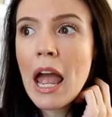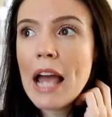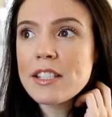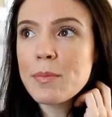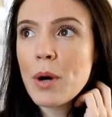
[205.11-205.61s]

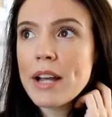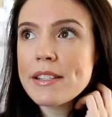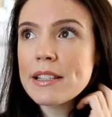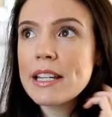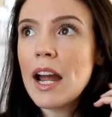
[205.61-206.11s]
And
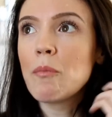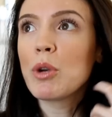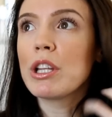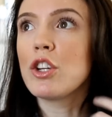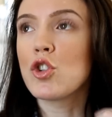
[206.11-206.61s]
surprisingly, I'm
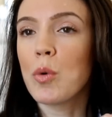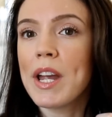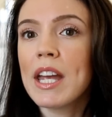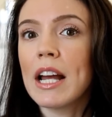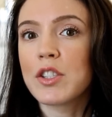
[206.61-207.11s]
really
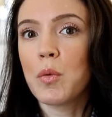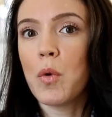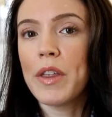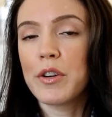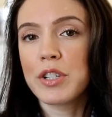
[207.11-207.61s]
enjoying it as the
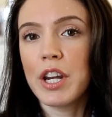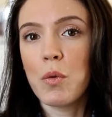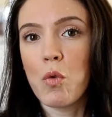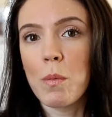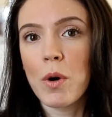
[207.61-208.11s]
weather's
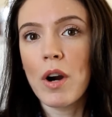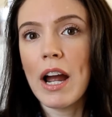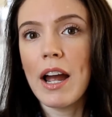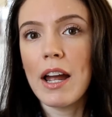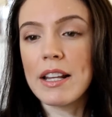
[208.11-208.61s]
getting warmer.
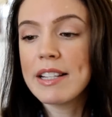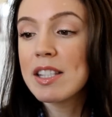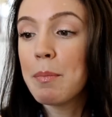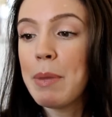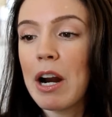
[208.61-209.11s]
Uh, it's
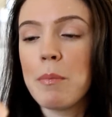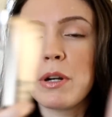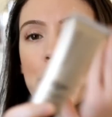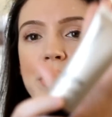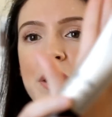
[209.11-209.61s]
the Bare
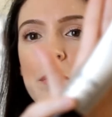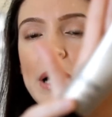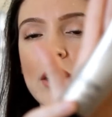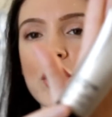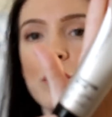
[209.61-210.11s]
Minerals
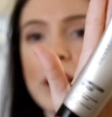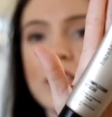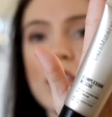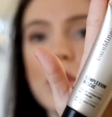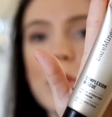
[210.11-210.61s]
Complexion
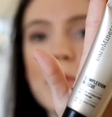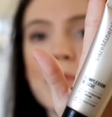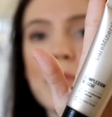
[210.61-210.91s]
Rescue.